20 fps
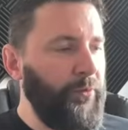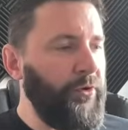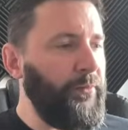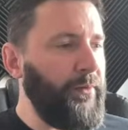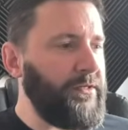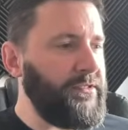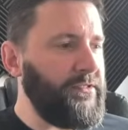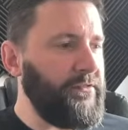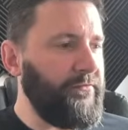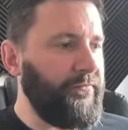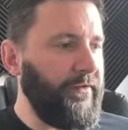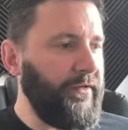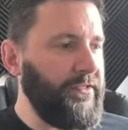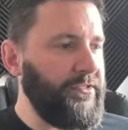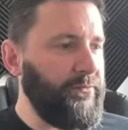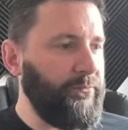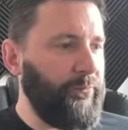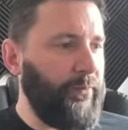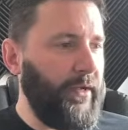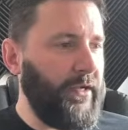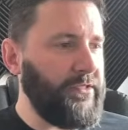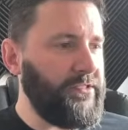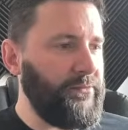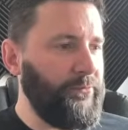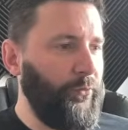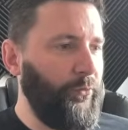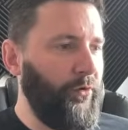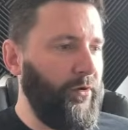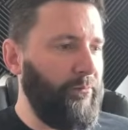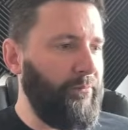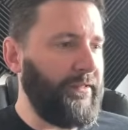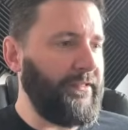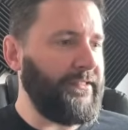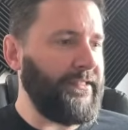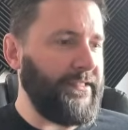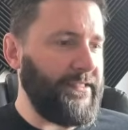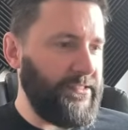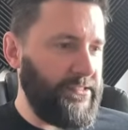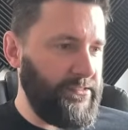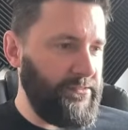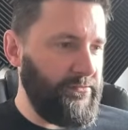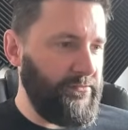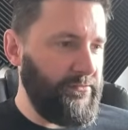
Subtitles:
go back to the village and buy some more abilities.